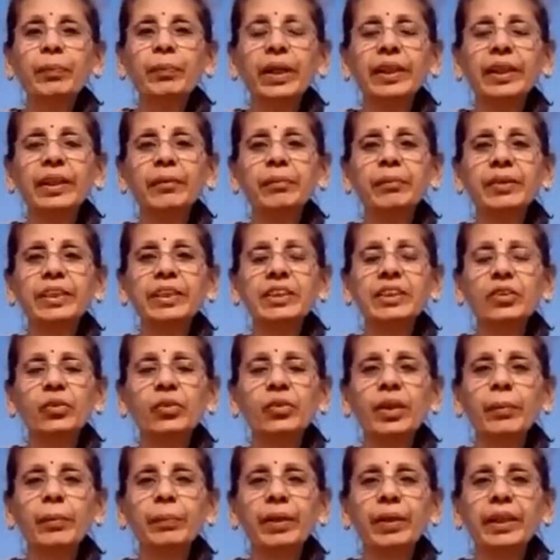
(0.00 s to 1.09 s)
Pragyapti,
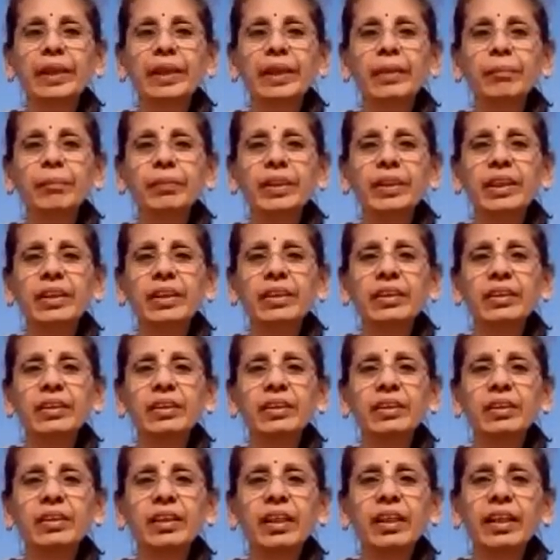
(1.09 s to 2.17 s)
Surya Pragyapti,
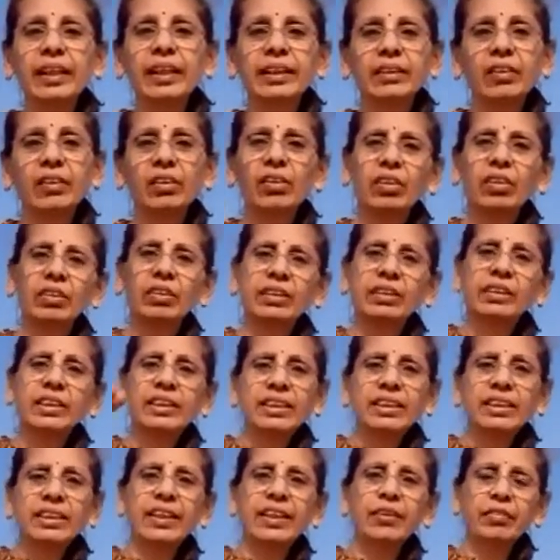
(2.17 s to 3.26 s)
and
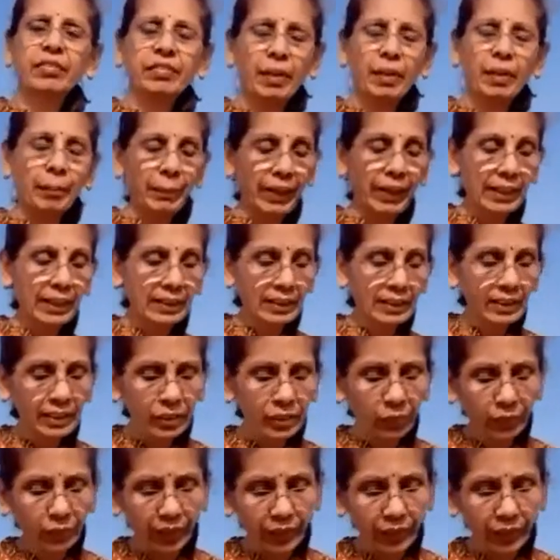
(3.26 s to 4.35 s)
this kind of comparisons
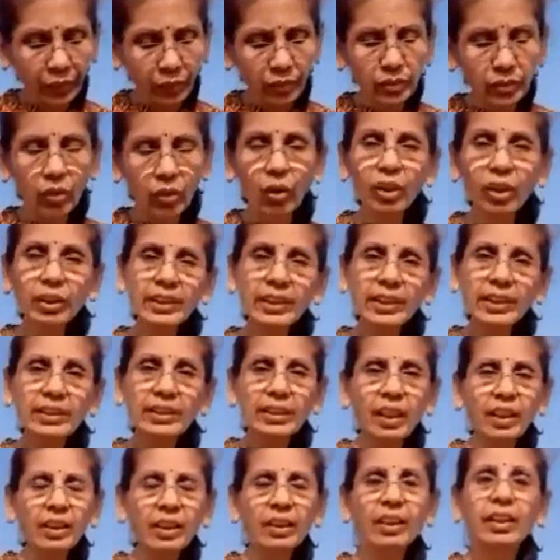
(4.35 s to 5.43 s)
you can do. So all these
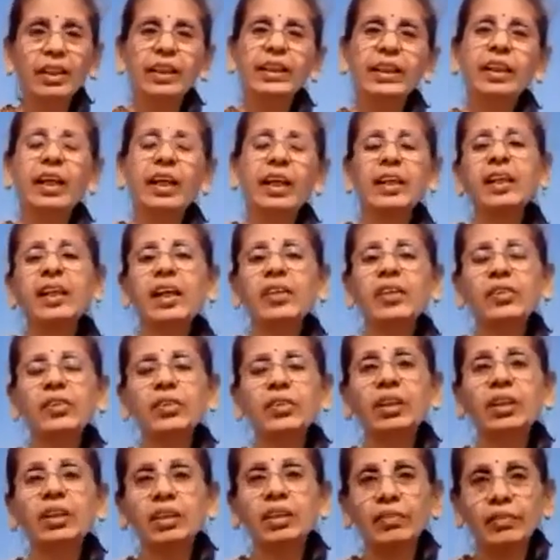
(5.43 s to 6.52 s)
are Karnan.
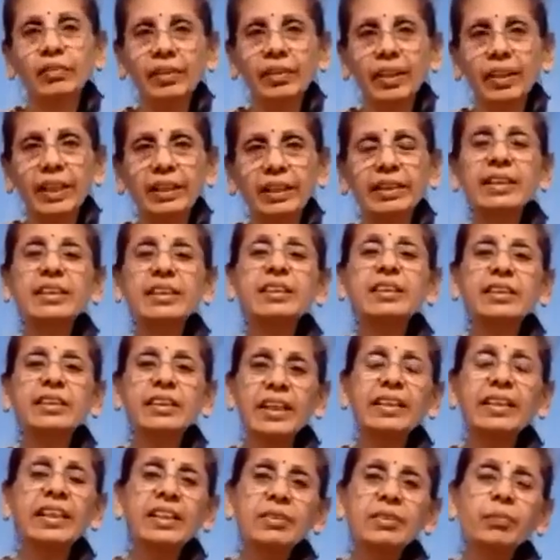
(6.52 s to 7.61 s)
In
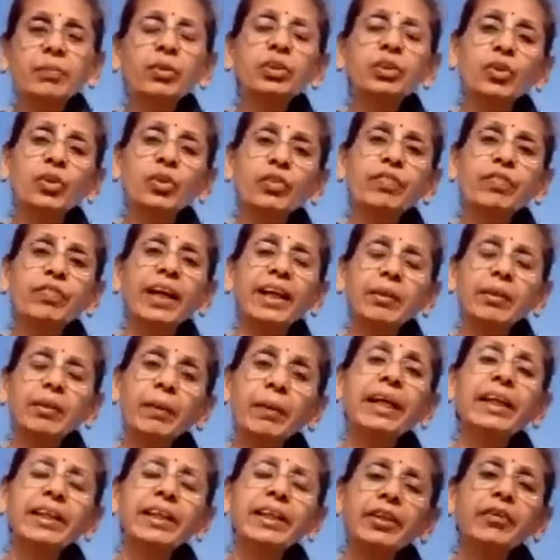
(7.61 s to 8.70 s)
these books, you'll find
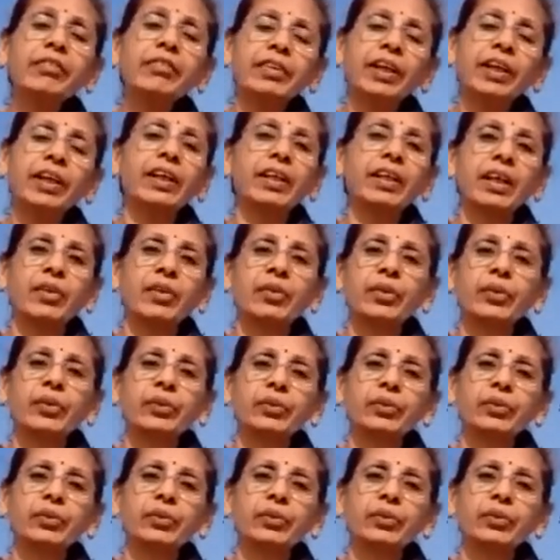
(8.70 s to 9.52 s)
plenty of Karnan.